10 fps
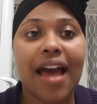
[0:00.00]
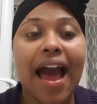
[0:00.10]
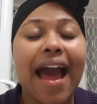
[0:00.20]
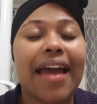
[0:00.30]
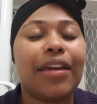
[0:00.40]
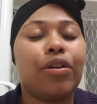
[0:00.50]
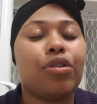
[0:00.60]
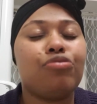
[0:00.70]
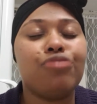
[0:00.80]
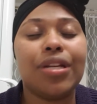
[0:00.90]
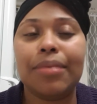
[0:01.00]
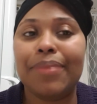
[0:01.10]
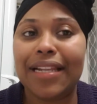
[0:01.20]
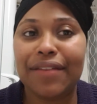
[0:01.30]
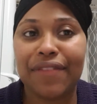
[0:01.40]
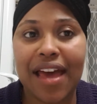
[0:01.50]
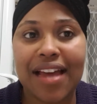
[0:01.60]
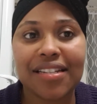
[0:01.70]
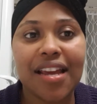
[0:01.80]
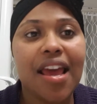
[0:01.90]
I really believe that.